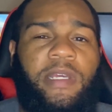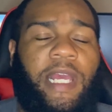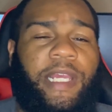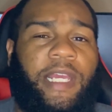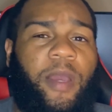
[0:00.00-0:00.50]

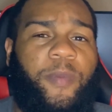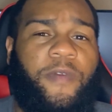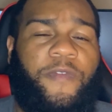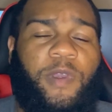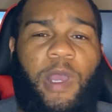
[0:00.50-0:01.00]
It can help you
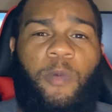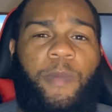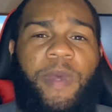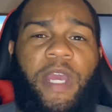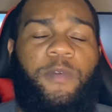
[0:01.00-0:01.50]
figure out
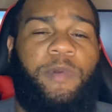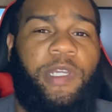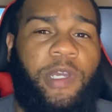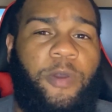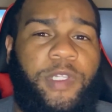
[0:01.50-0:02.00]
what path you want
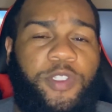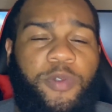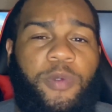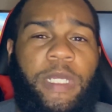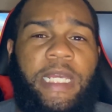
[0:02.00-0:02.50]
to go
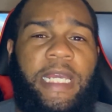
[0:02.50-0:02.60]
into,